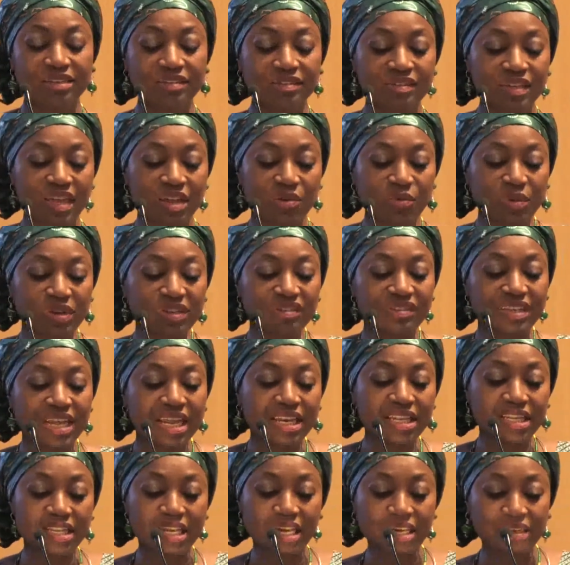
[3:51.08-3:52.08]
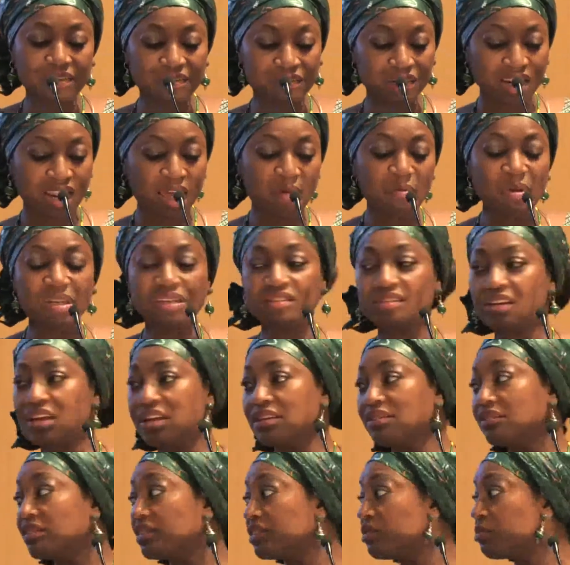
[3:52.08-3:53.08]
Distinguished delegates, climate
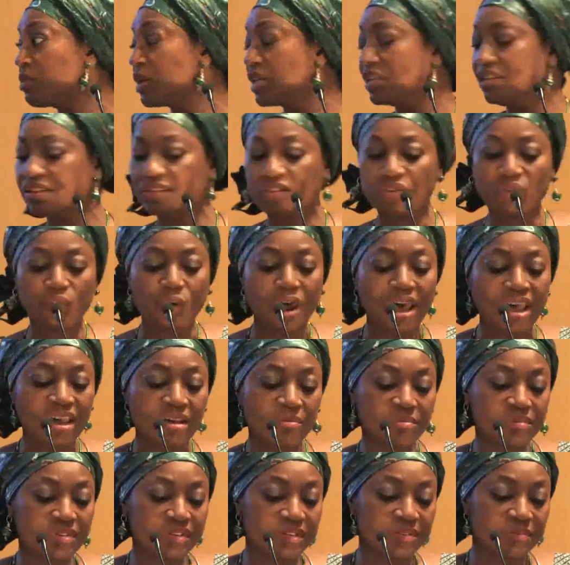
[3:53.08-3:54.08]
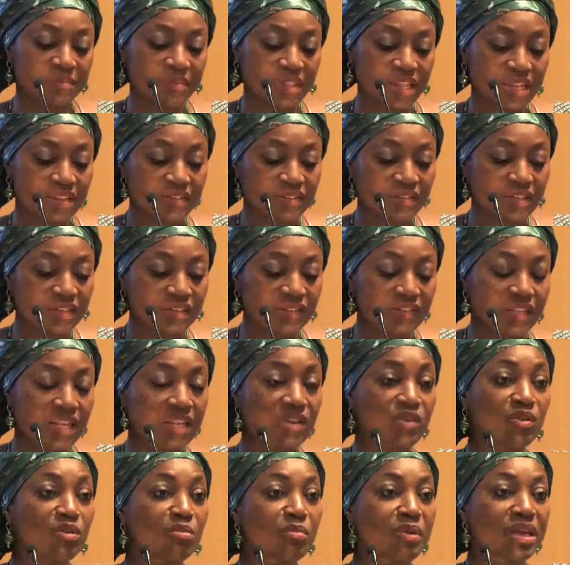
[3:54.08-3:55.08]
change has been described as the
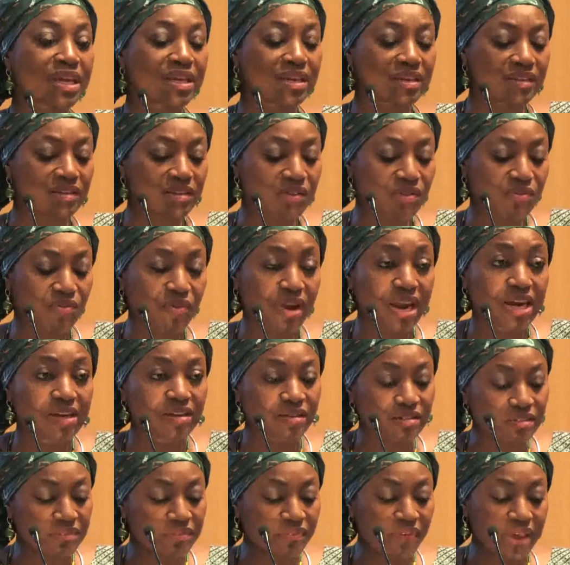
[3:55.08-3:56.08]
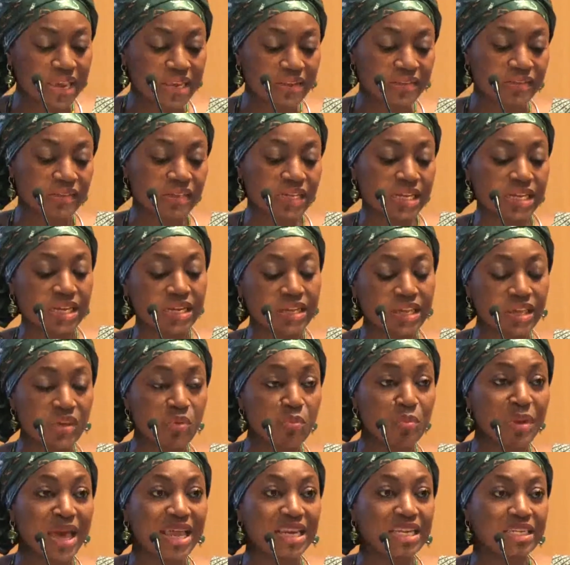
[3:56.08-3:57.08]
single biggest threat facing
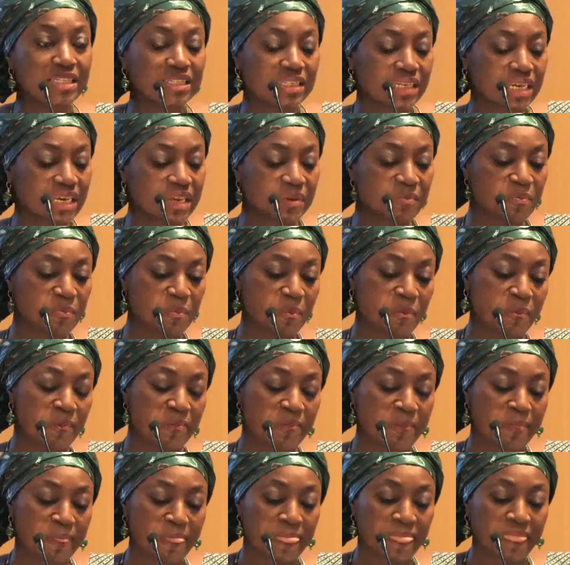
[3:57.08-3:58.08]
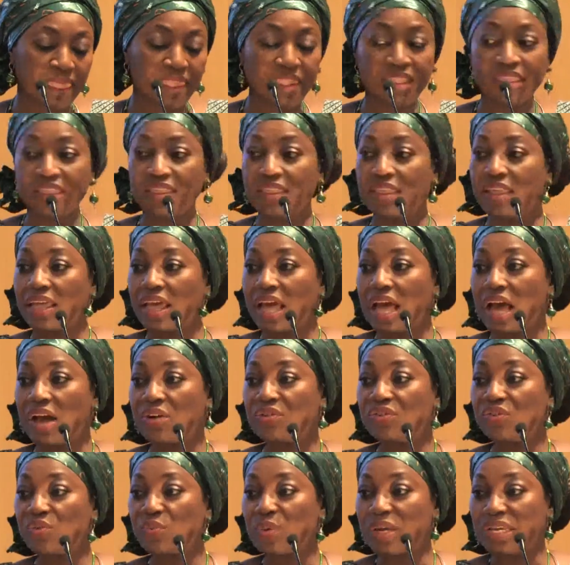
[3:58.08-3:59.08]
humanity.
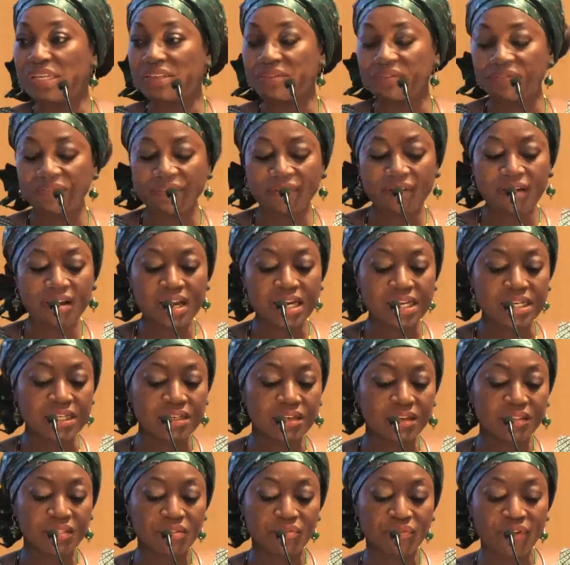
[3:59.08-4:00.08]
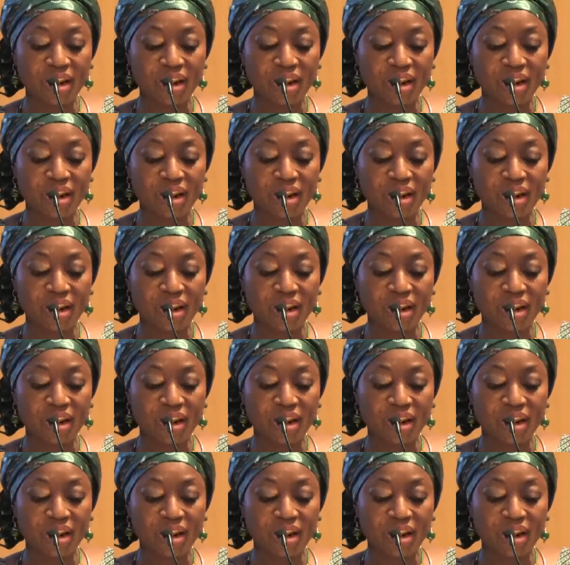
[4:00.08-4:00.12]
How do we define